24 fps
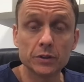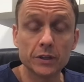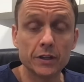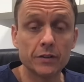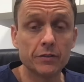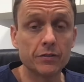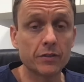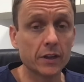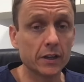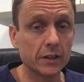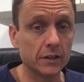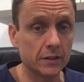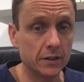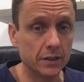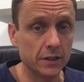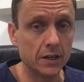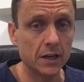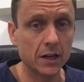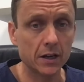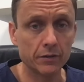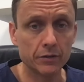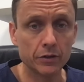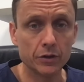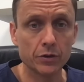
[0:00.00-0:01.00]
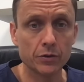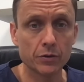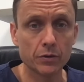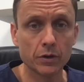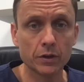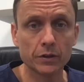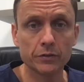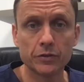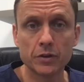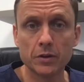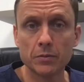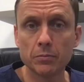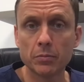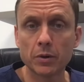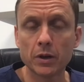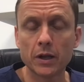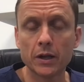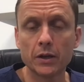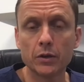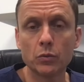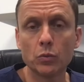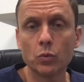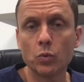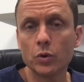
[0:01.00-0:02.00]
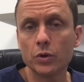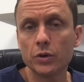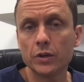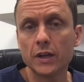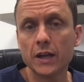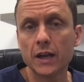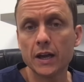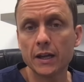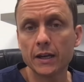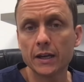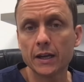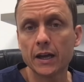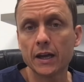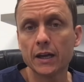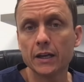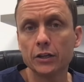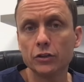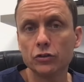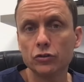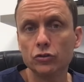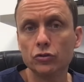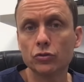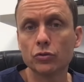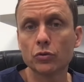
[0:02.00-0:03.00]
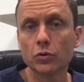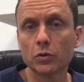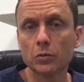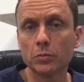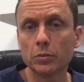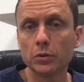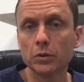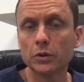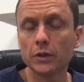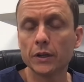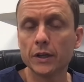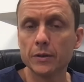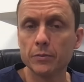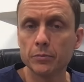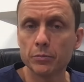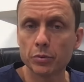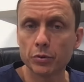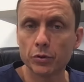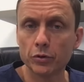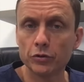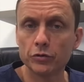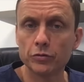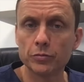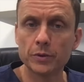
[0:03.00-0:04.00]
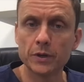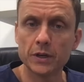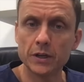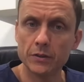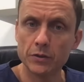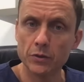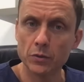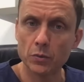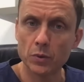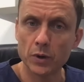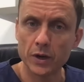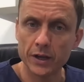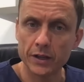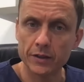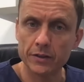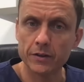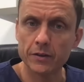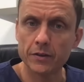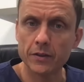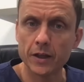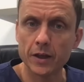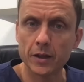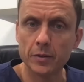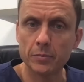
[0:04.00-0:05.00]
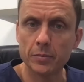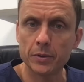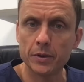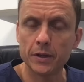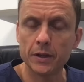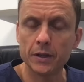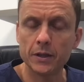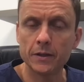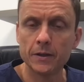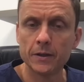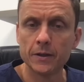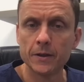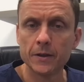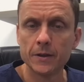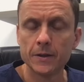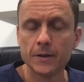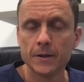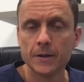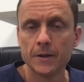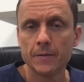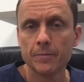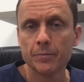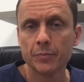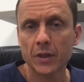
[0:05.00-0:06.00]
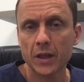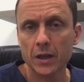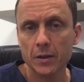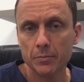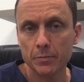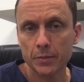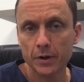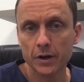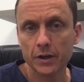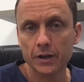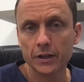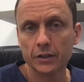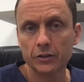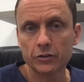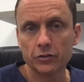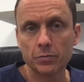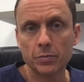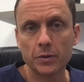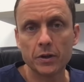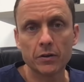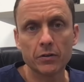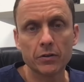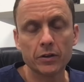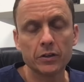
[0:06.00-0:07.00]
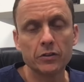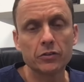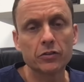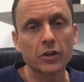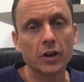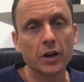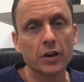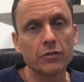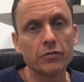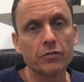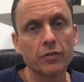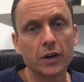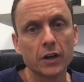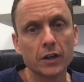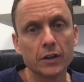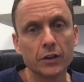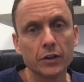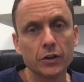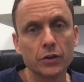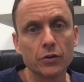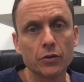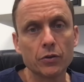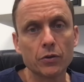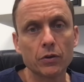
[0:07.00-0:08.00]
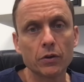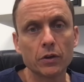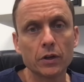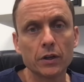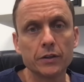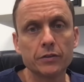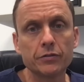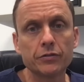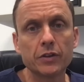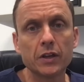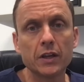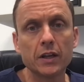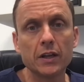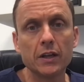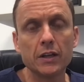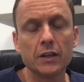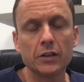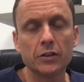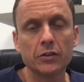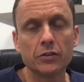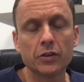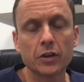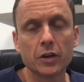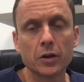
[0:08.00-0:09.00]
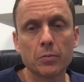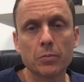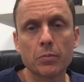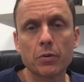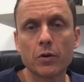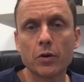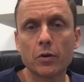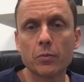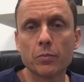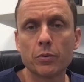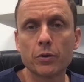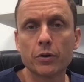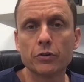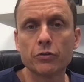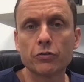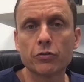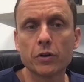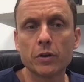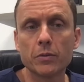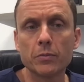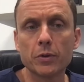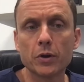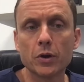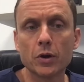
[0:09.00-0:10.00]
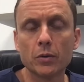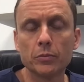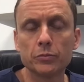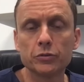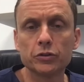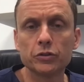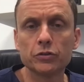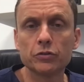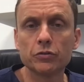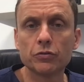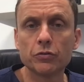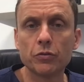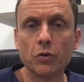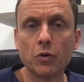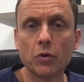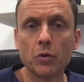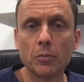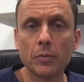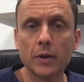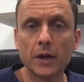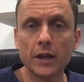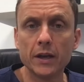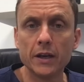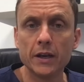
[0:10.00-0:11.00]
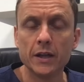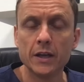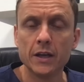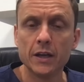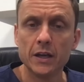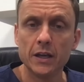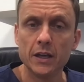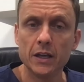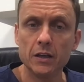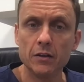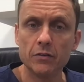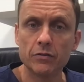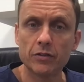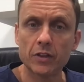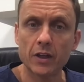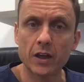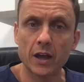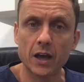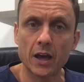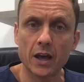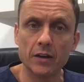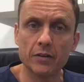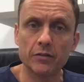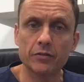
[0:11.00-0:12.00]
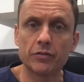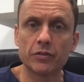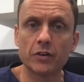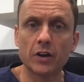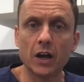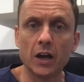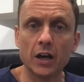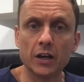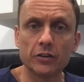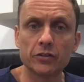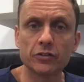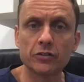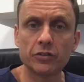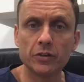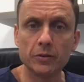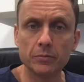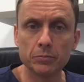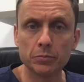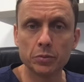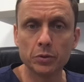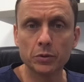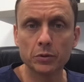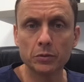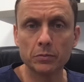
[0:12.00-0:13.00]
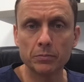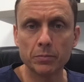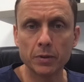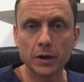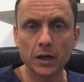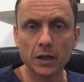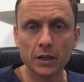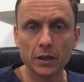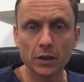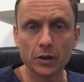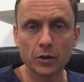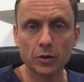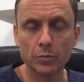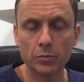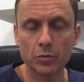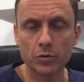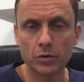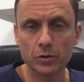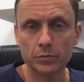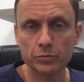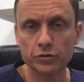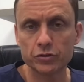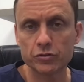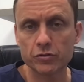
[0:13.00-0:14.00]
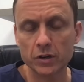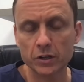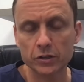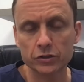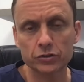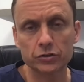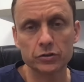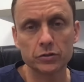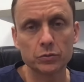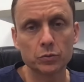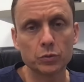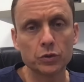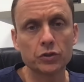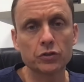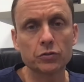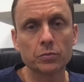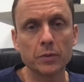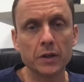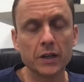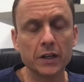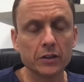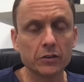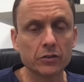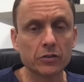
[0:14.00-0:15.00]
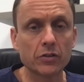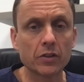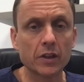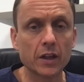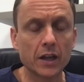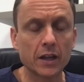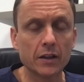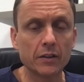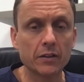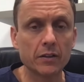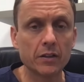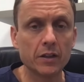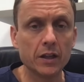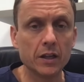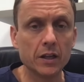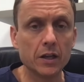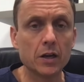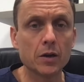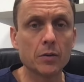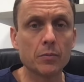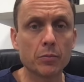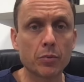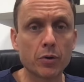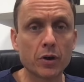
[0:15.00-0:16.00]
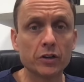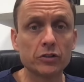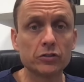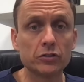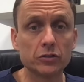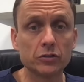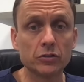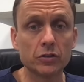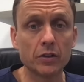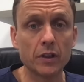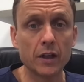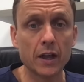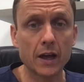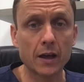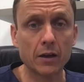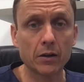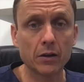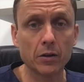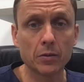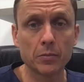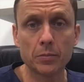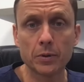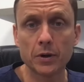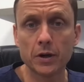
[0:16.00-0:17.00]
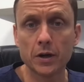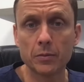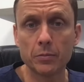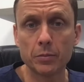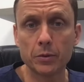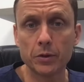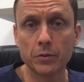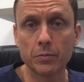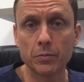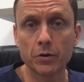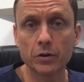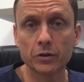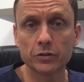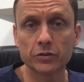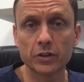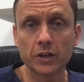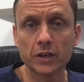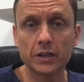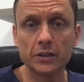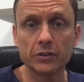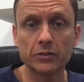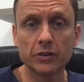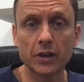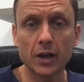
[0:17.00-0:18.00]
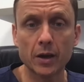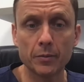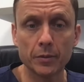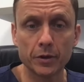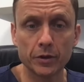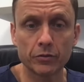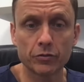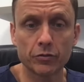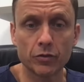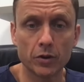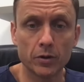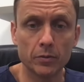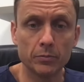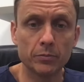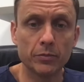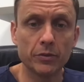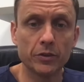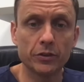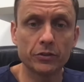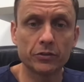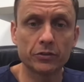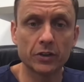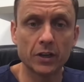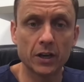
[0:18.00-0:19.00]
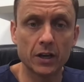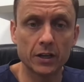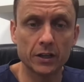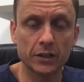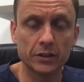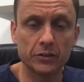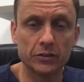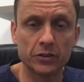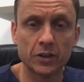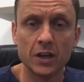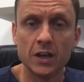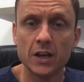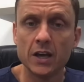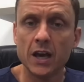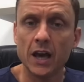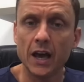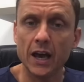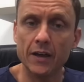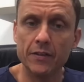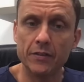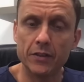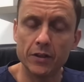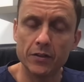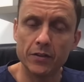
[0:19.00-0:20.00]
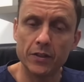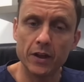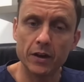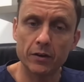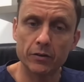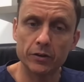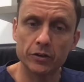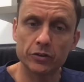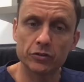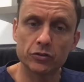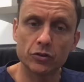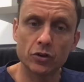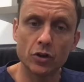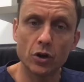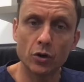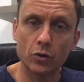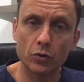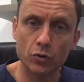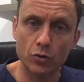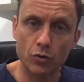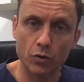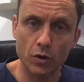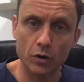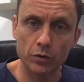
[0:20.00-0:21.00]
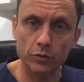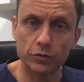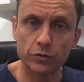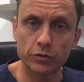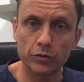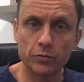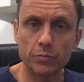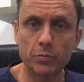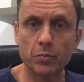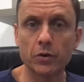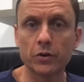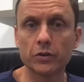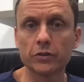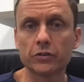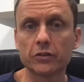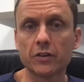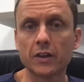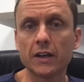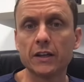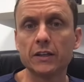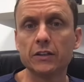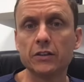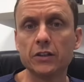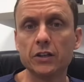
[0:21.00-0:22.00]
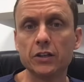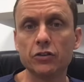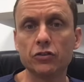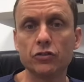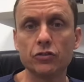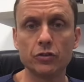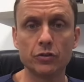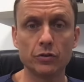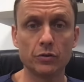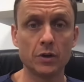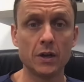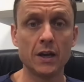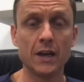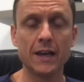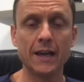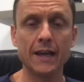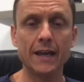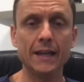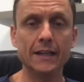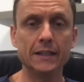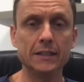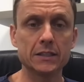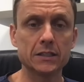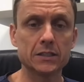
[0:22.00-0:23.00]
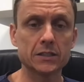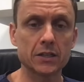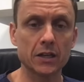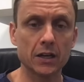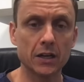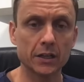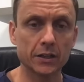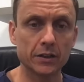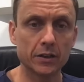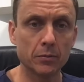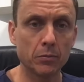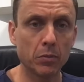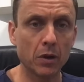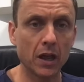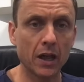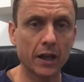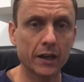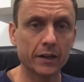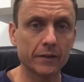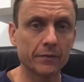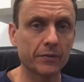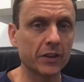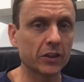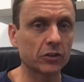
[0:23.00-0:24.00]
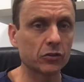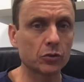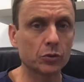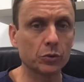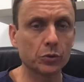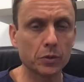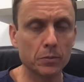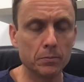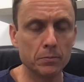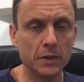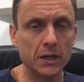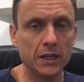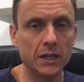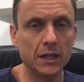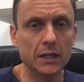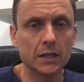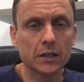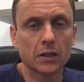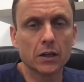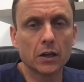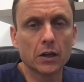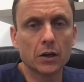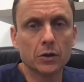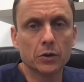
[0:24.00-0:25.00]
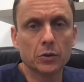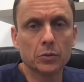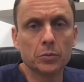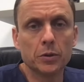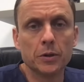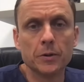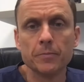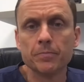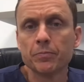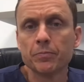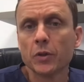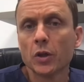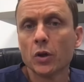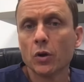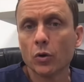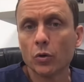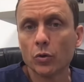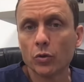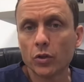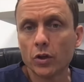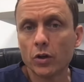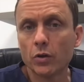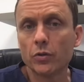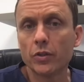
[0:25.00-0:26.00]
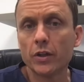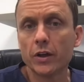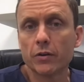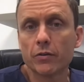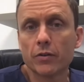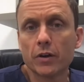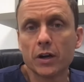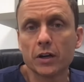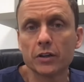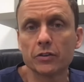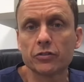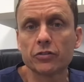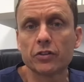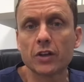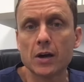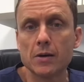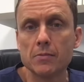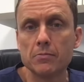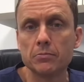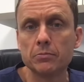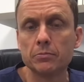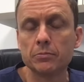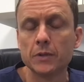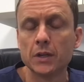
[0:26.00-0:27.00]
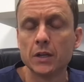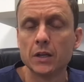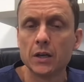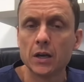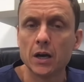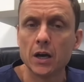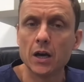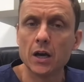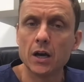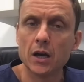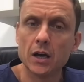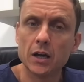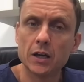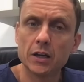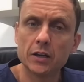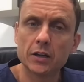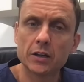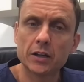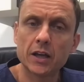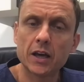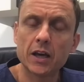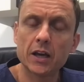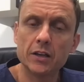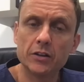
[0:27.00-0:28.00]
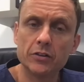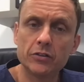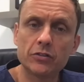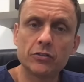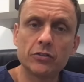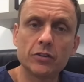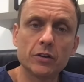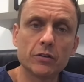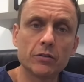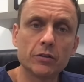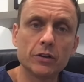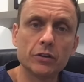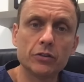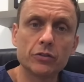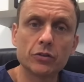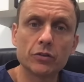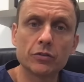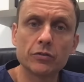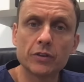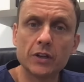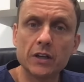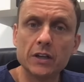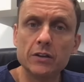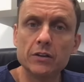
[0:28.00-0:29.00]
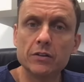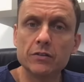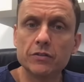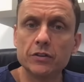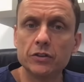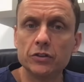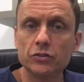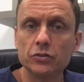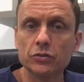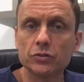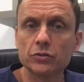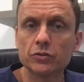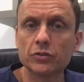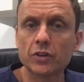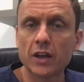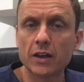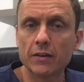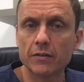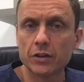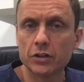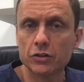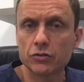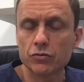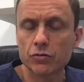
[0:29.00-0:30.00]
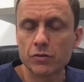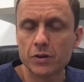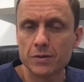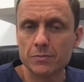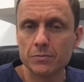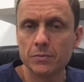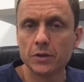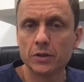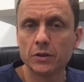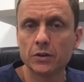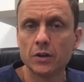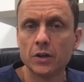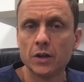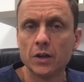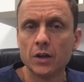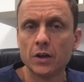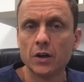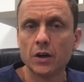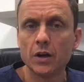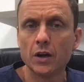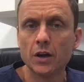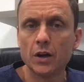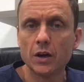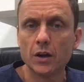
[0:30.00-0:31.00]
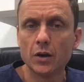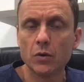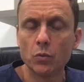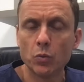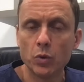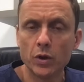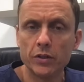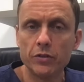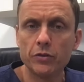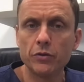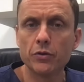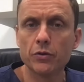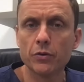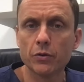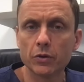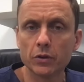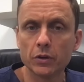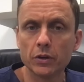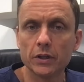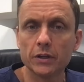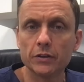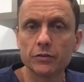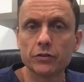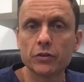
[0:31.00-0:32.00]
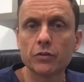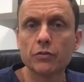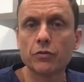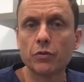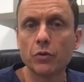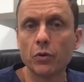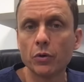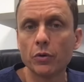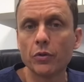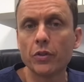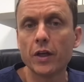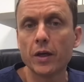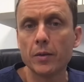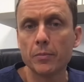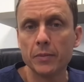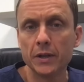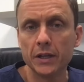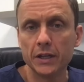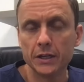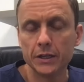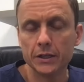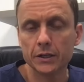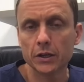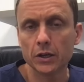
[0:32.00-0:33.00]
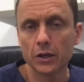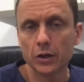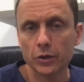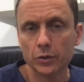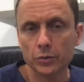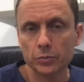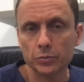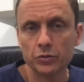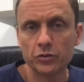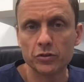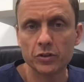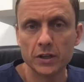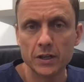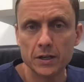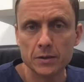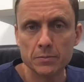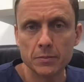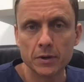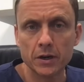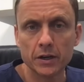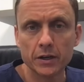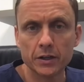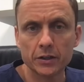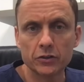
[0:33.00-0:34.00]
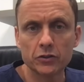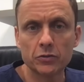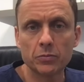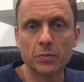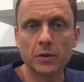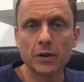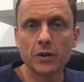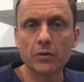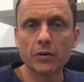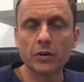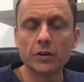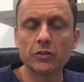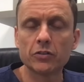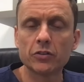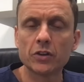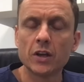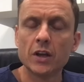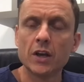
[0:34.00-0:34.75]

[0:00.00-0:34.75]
if they did have a urolift implant, would get a durable improvement in the way that they pee in my experience, I find that Urolift is an appropriate treatment option for men if they have a simple bilobar obstruction, which means that the compression to the outlet pipe of the prostate is coming from the sides and that there is no growth of prostate tissue inside the bladder. That's called a median lobe. Although there are some uh, case series of individuals having treatment uh, with UroLift for their median lobes, in my experience,